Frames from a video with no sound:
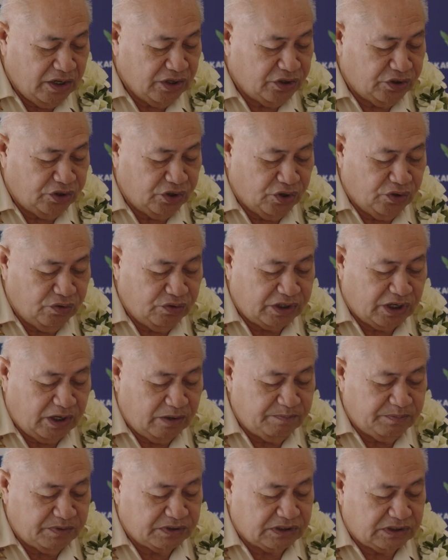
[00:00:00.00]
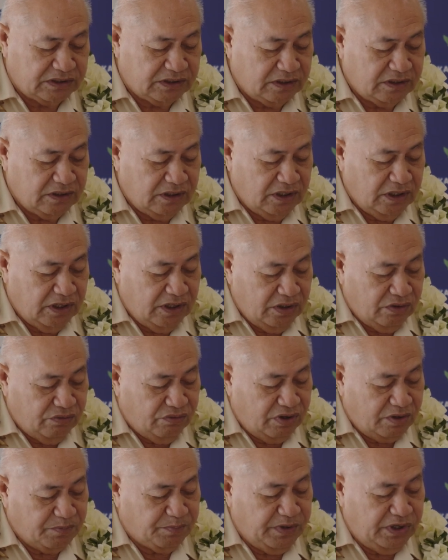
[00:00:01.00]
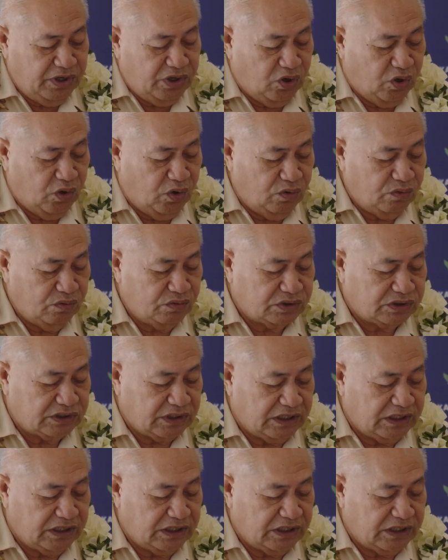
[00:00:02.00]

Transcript: No doubt, rugby holds